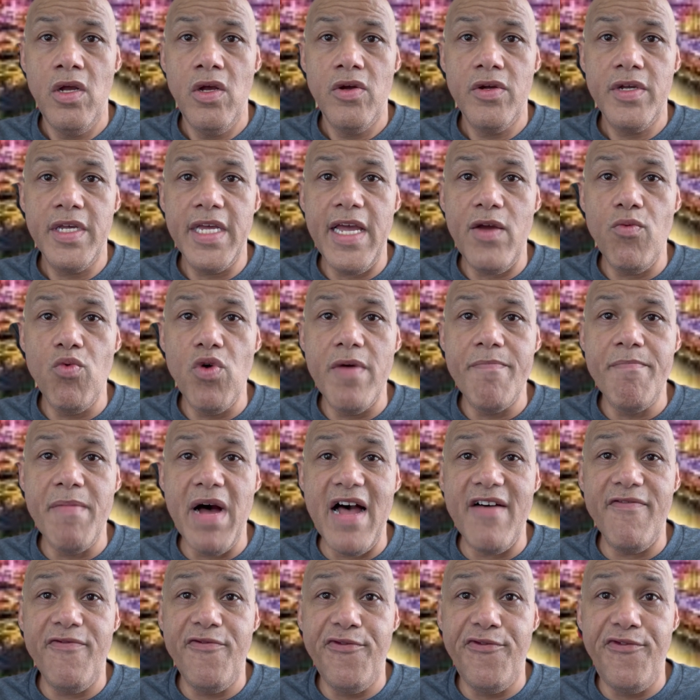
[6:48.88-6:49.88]
Okay, with
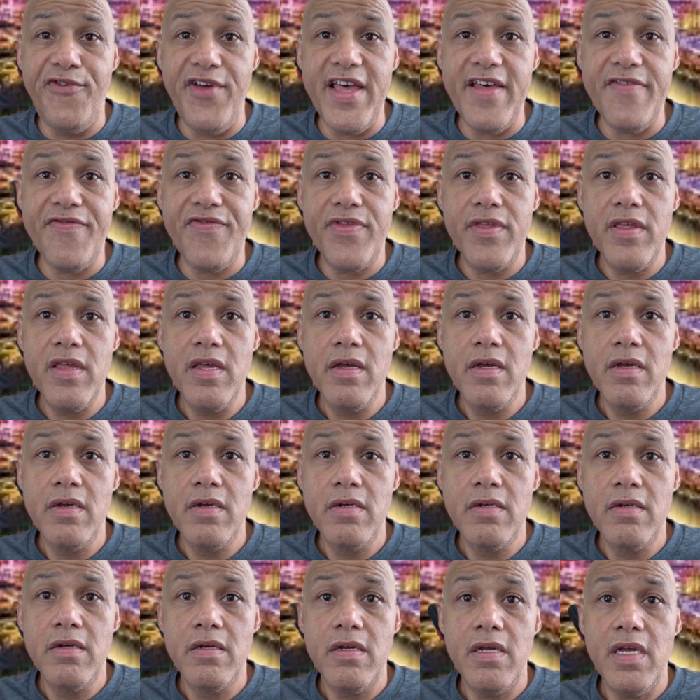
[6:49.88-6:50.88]
my fifth
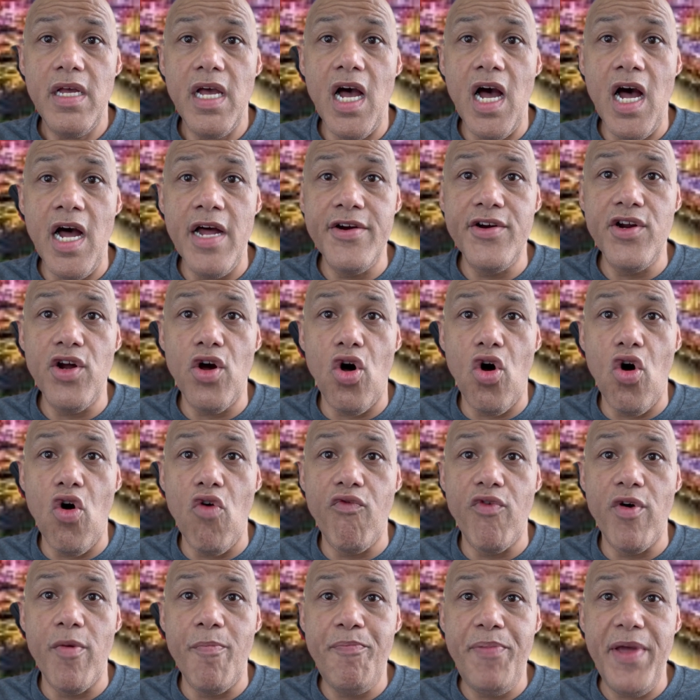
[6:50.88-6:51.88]

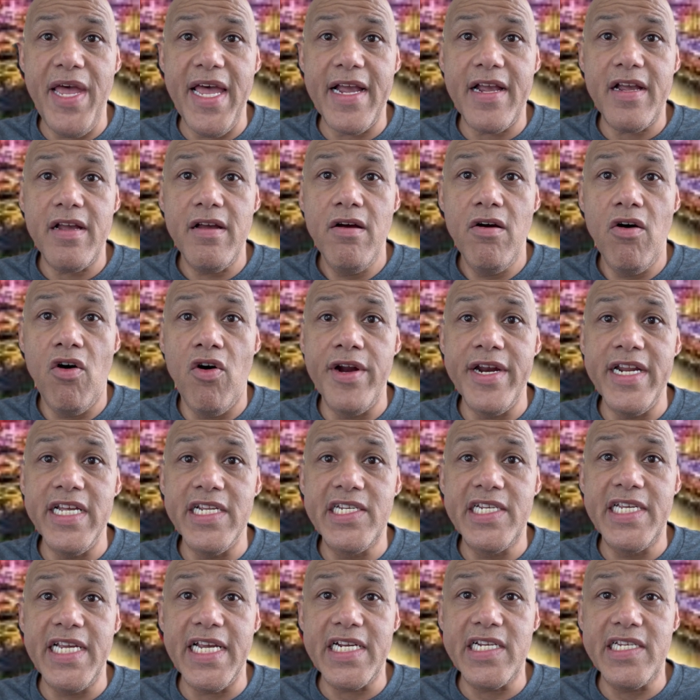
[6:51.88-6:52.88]
under-over pick on
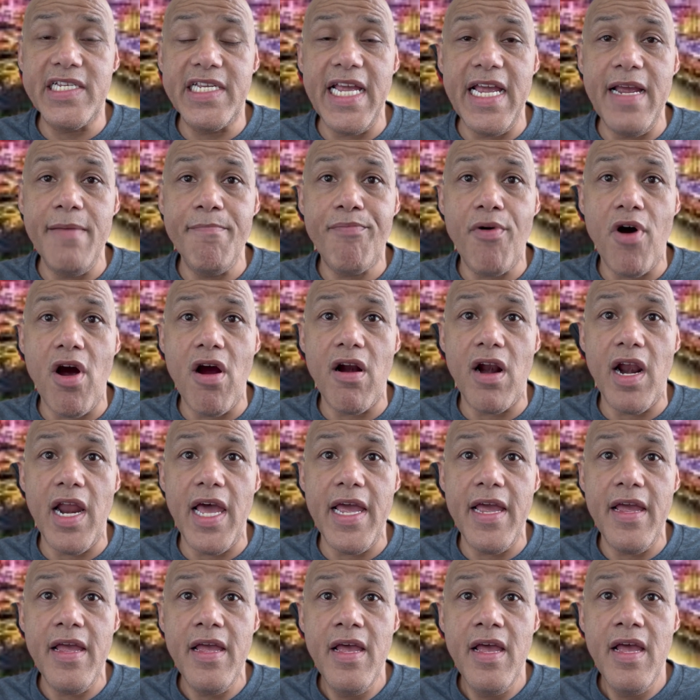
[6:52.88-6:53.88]
this 16
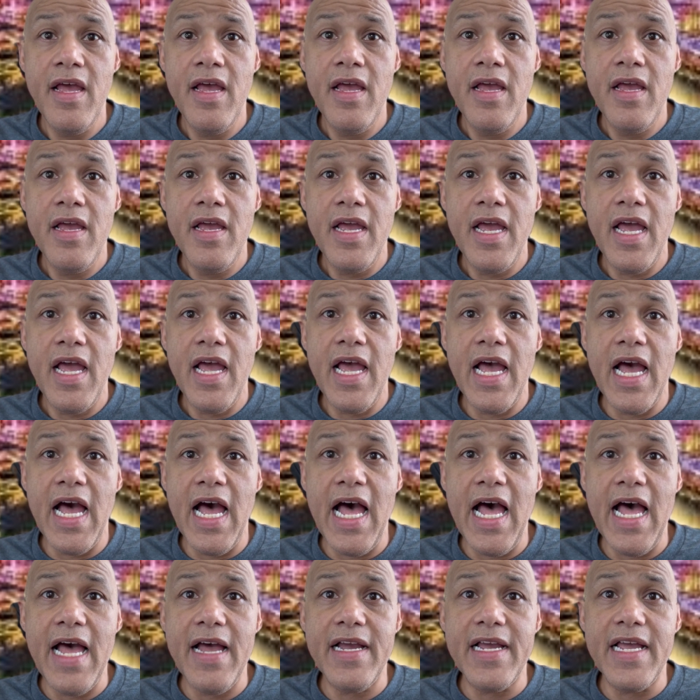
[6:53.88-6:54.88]
parlay,
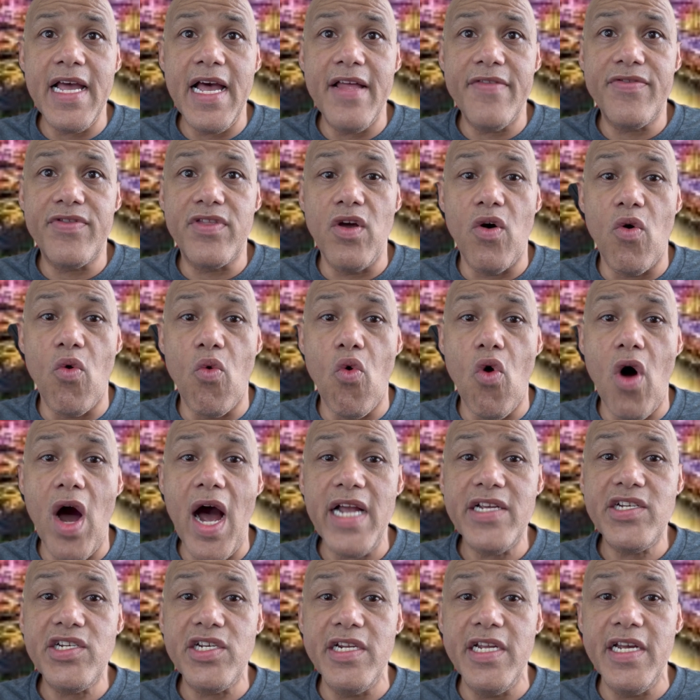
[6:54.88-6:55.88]
I got the
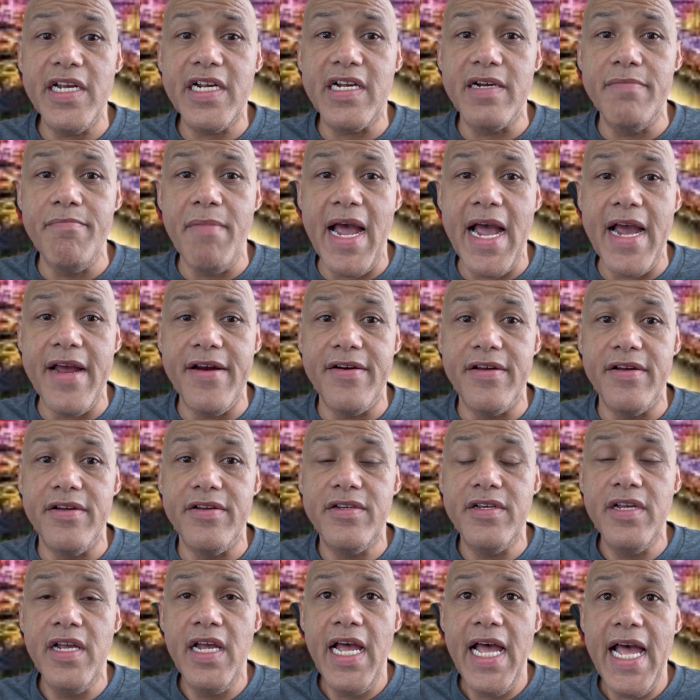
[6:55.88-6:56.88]
Washington
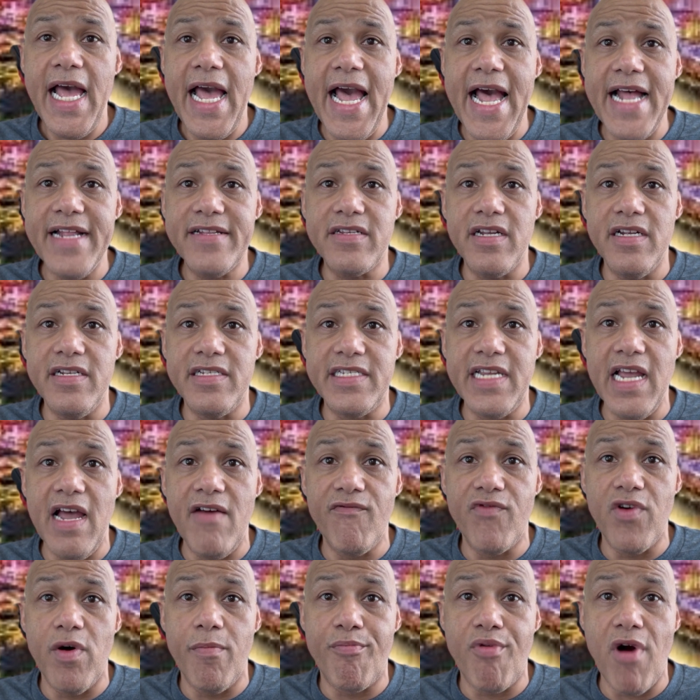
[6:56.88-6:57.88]
Commanders at the
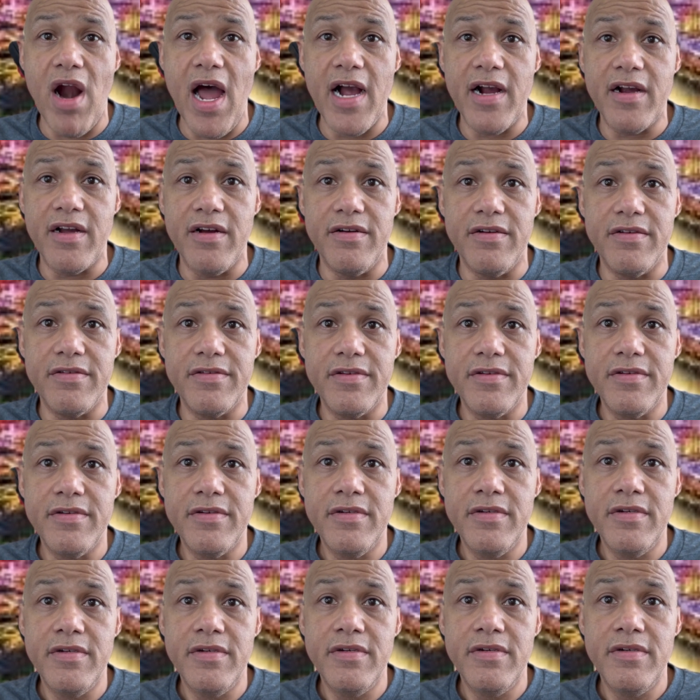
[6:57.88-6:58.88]
Denver Broncos.
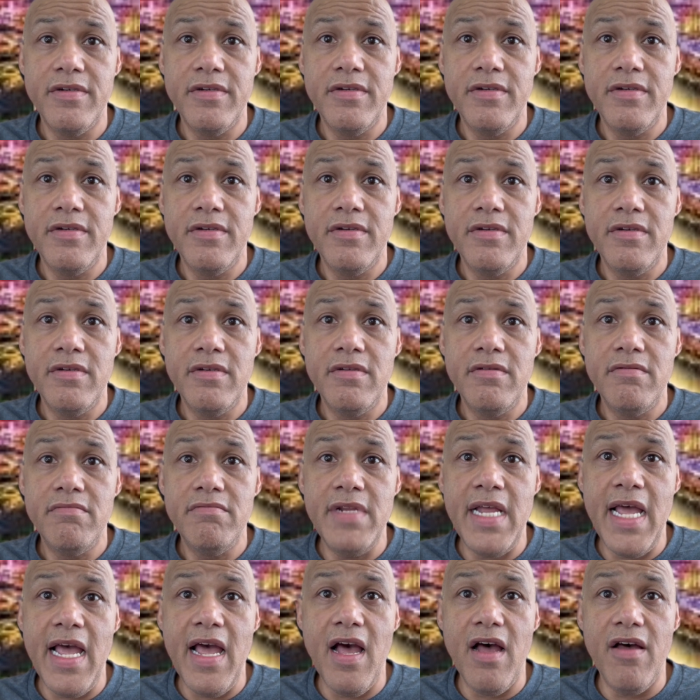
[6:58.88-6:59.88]

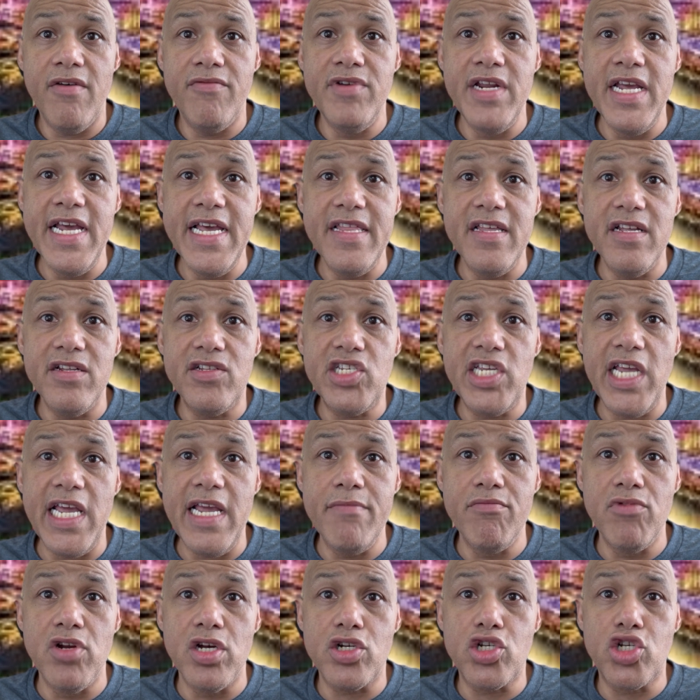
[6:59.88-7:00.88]
Now, neither
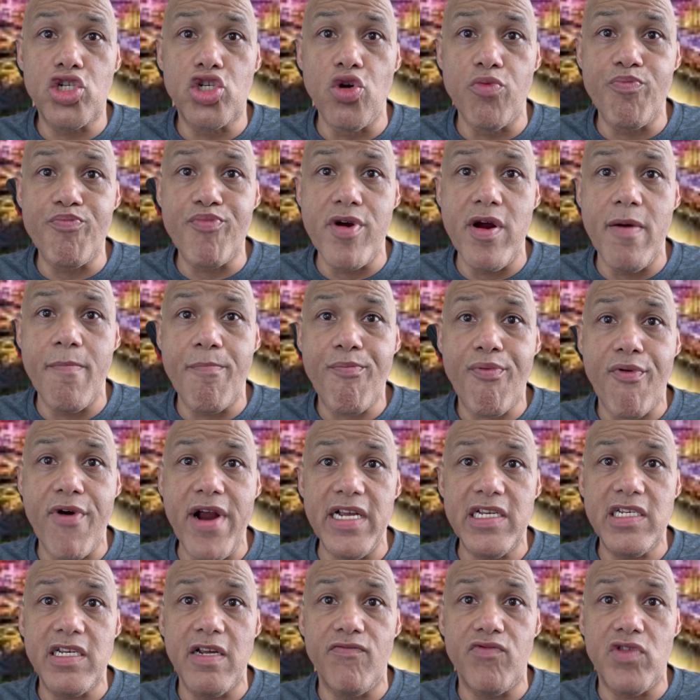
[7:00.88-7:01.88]
team looks super
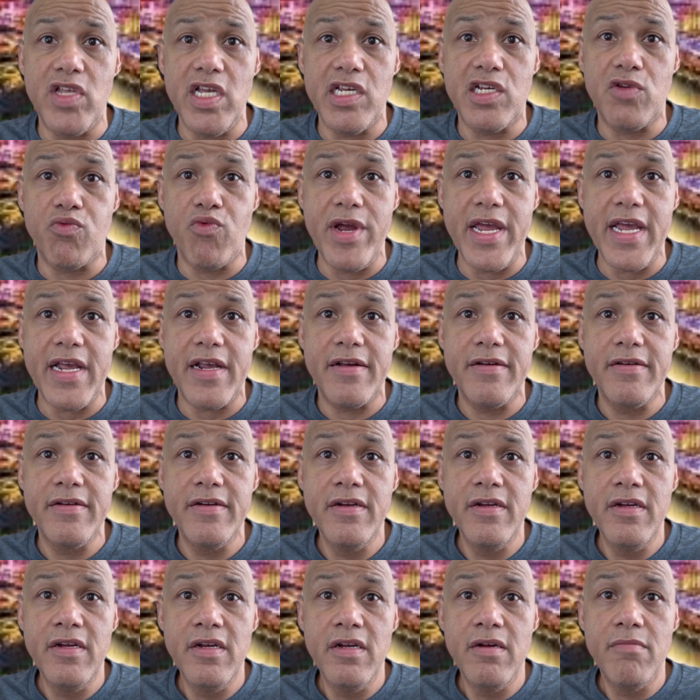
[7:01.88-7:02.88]
impressive this week,
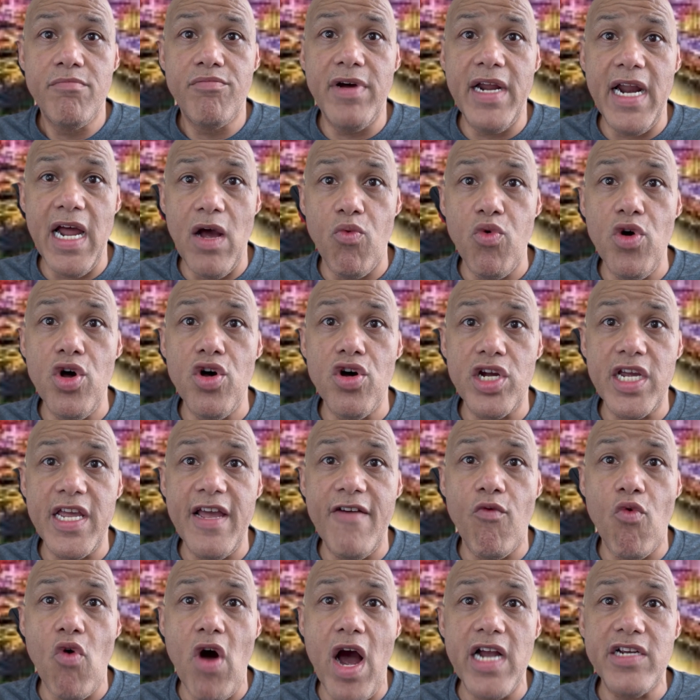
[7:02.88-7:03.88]
but I will
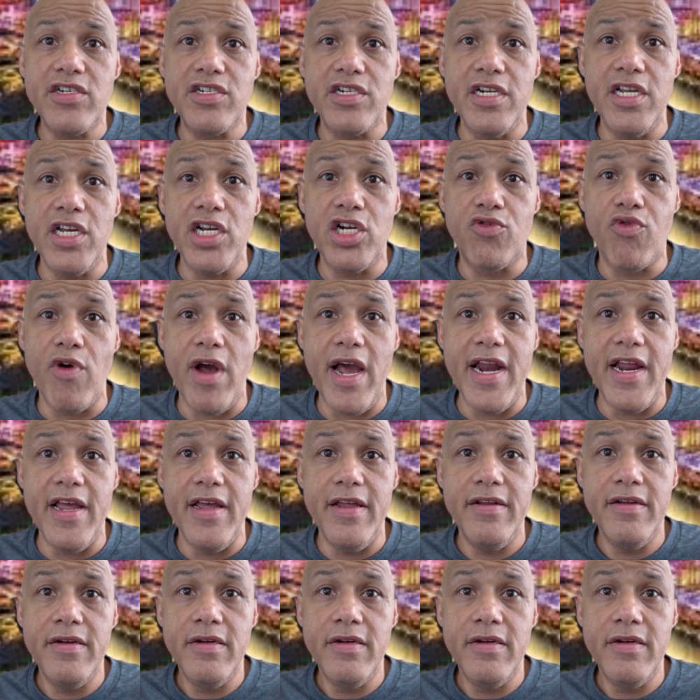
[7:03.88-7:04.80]
give Washington credit.